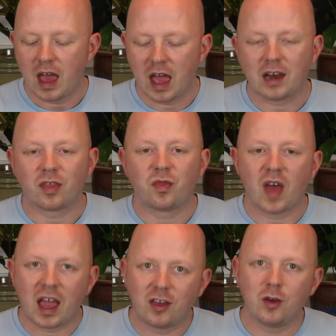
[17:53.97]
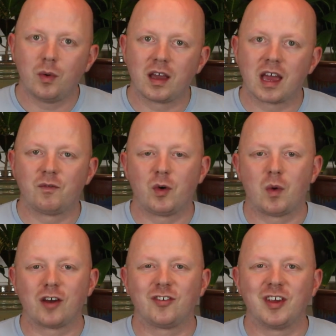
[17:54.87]
And thank you again for
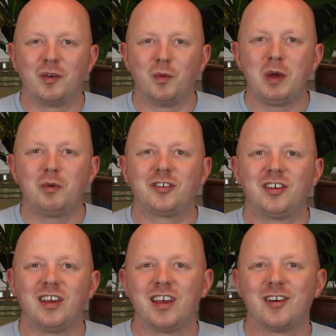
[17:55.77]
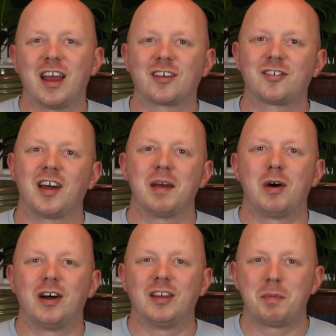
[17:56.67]
watching. We will see you here next time
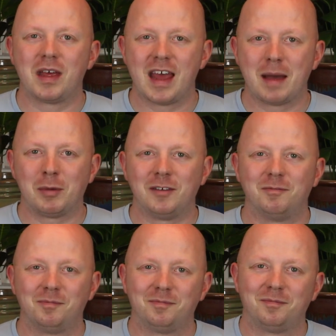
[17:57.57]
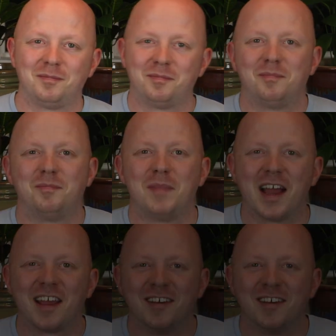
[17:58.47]
on The Pen Habit. Bye.